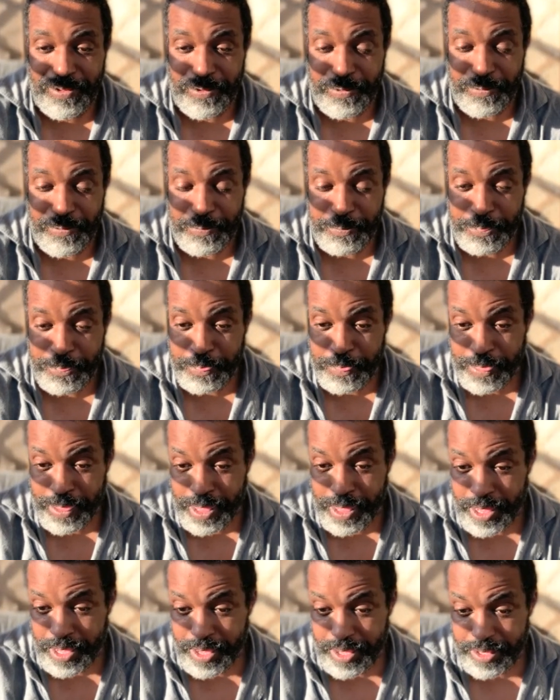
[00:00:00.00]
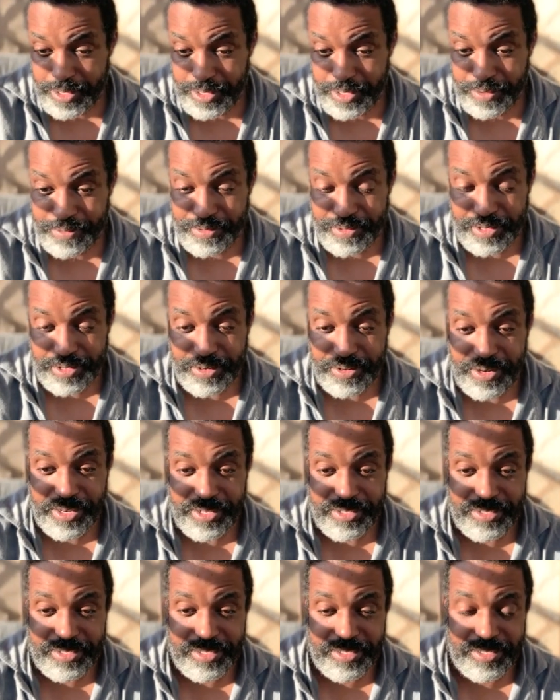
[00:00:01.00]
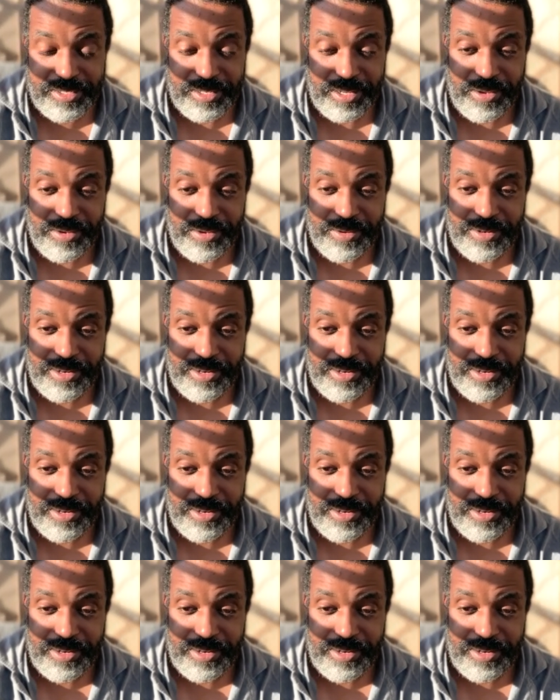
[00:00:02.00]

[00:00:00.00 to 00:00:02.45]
You're leaving the crisis zone,